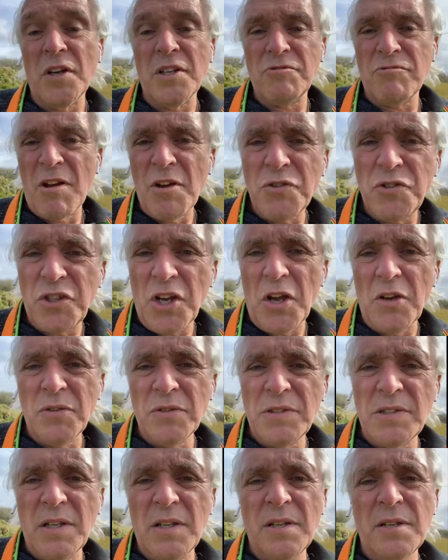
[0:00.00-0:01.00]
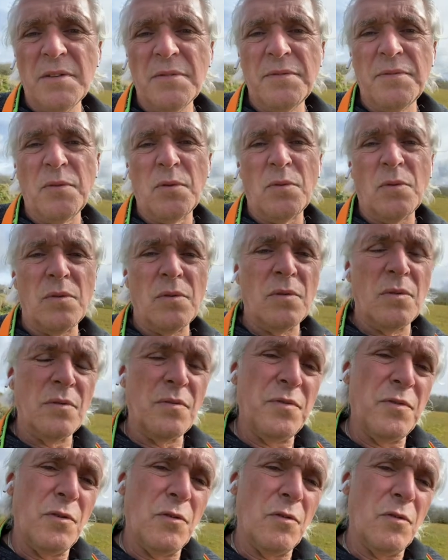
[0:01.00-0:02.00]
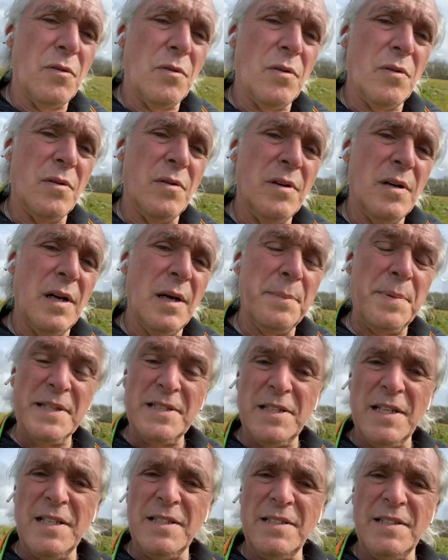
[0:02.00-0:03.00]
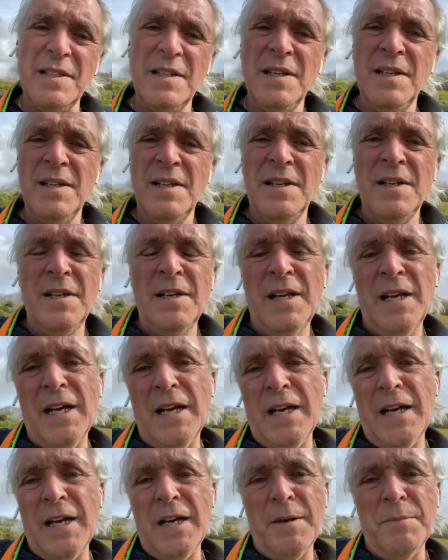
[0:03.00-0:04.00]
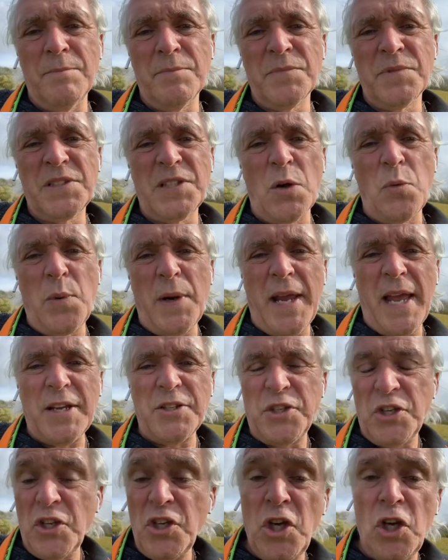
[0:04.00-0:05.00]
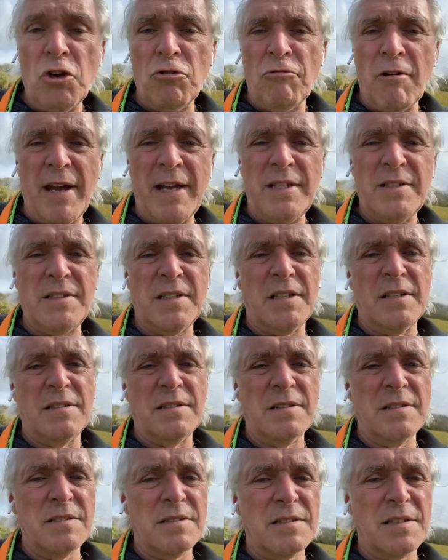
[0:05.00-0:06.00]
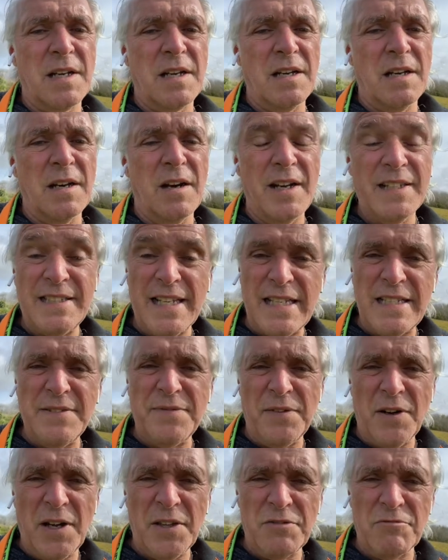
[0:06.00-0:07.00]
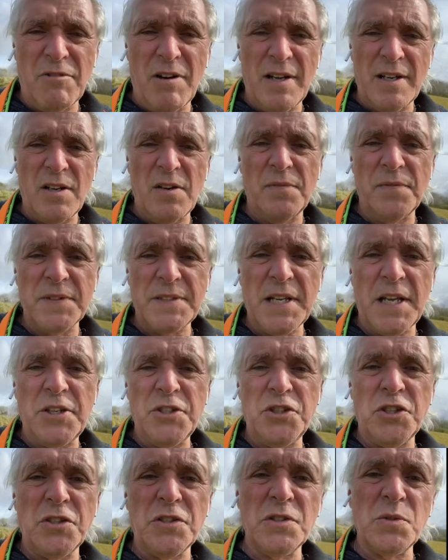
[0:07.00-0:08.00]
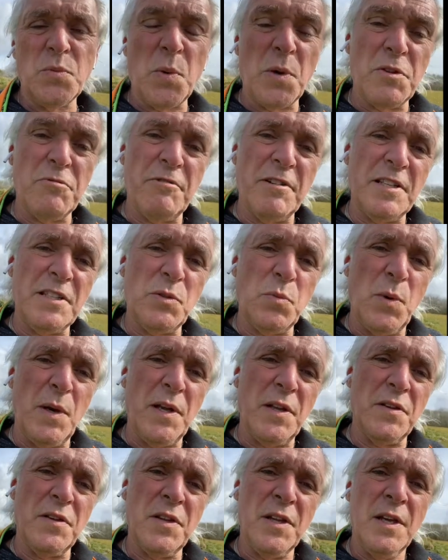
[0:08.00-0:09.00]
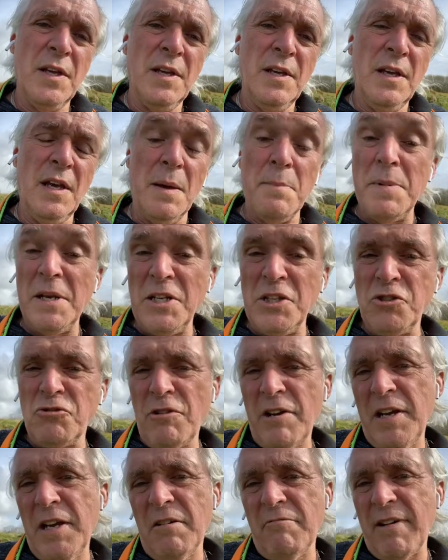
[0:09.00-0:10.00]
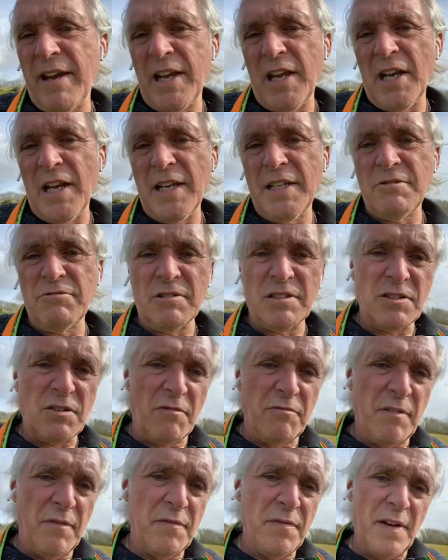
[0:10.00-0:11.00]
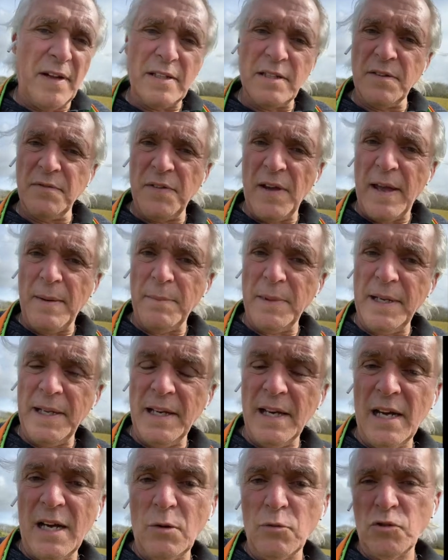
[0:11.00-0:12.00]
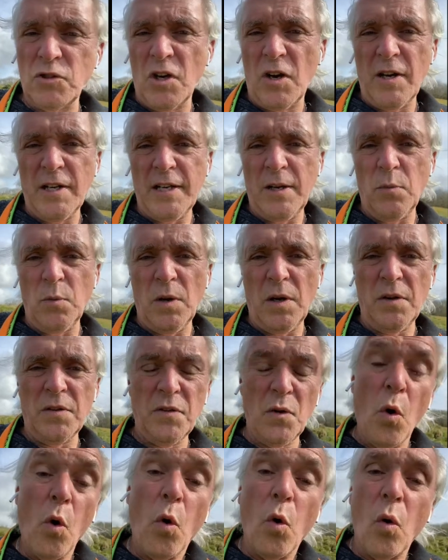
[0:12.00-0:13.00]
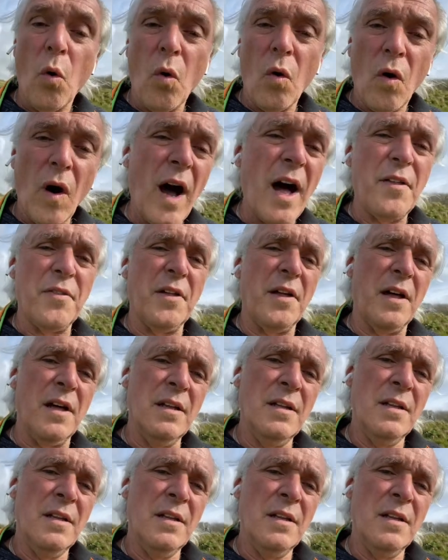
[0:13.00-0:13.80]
roadshows for a business. So we actually curate and identify the right conversations, whether it's with a ministry, a regulator, a sovereign fund, a family, a ultra high net worth, or other